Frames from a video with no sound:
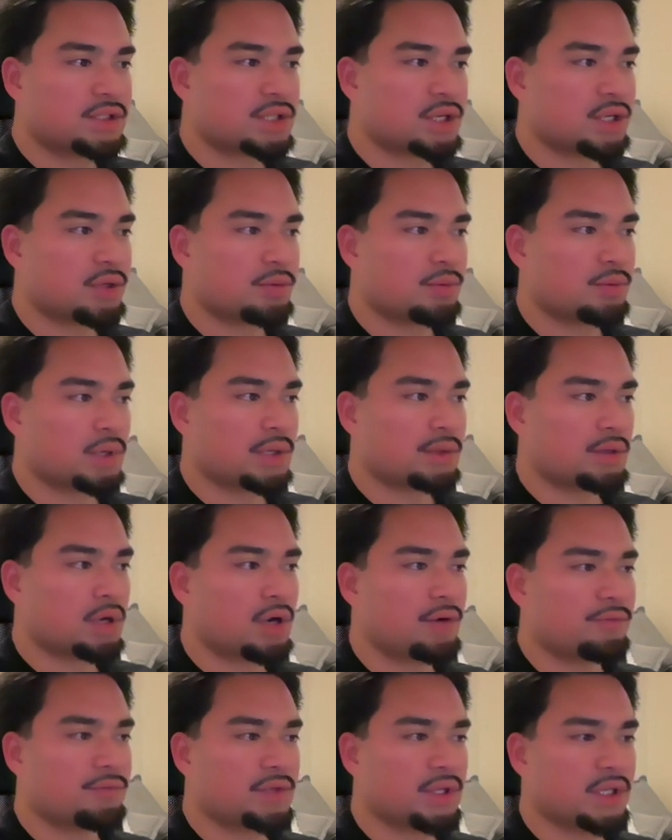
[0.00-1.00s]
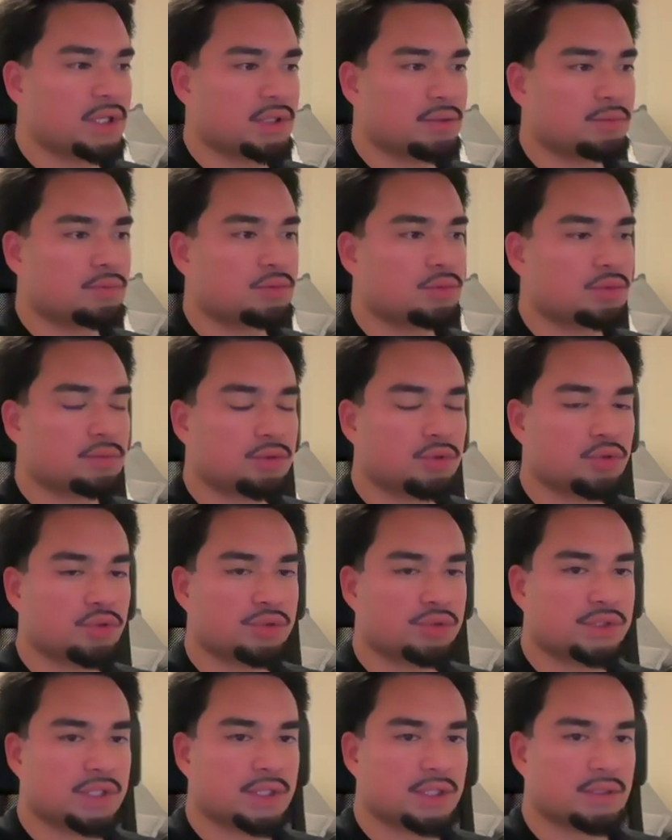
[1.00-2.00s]
are often
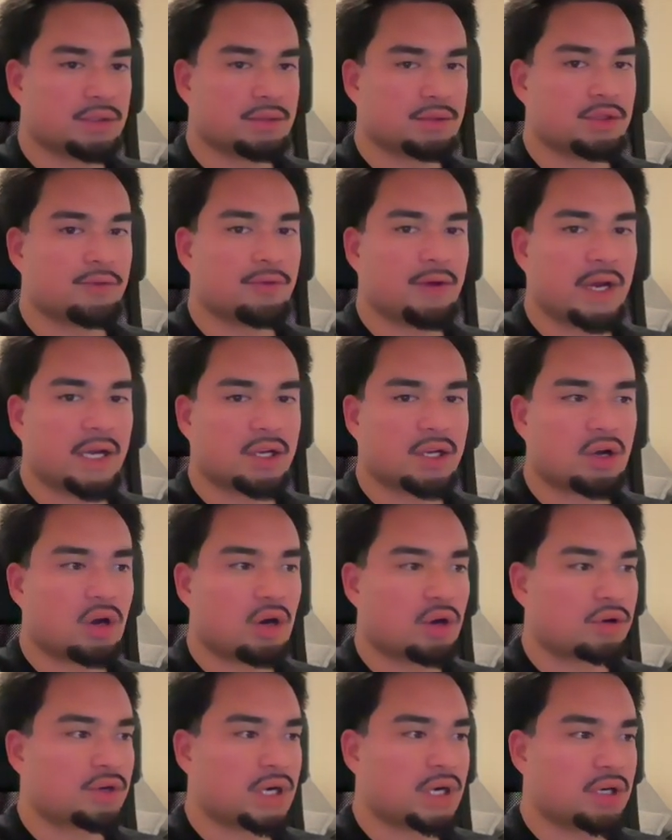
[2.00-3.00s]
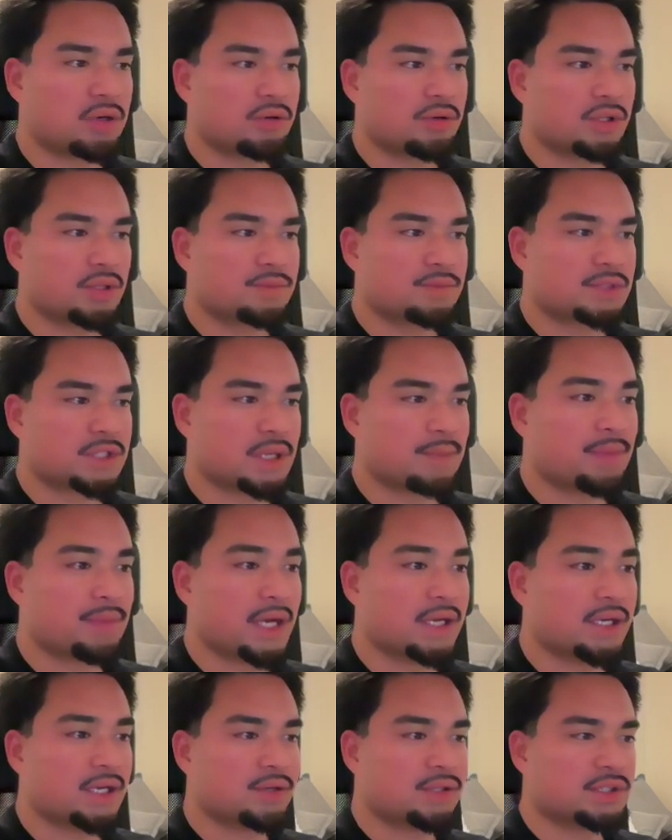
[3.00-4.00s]
used in divide and conquer algorithms like
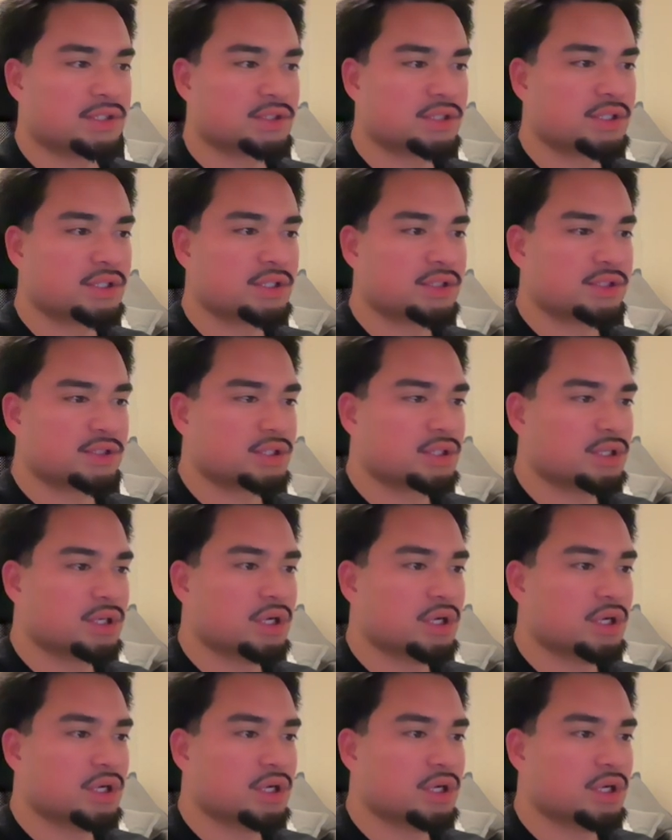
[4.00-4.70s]
binary search.